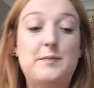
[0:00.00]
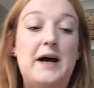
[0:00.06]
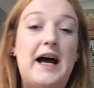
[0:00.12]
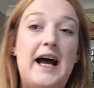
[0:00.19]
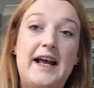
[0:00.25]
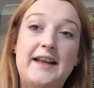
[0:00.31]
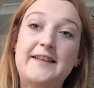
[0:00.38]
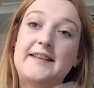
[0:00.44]
but
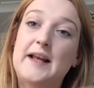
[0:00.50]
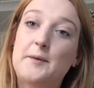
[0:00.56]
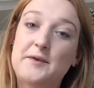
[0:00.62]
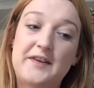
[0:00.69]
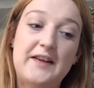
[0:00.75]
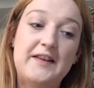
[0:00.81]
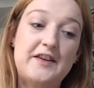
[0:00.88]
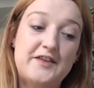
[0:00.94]
as they
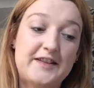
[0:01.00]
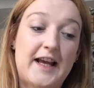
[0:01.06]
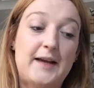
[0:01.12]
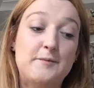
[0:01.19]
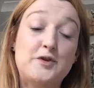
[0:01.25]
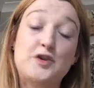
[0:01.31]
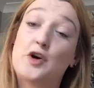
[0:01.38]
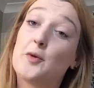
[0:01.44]
was in the
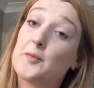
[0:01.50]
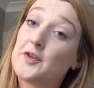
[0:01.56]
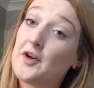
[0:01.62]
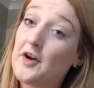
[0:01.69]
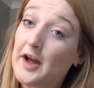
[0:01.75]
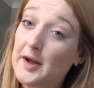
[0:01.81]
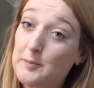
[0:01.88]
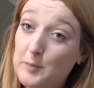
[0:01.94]
same shop
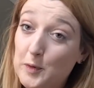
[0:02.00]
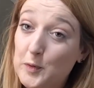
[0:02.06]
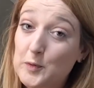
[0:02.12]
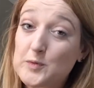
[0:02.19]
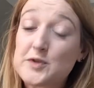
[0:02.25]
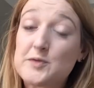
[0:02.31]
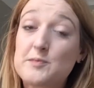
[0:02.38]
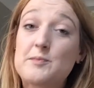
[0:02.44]
that I bought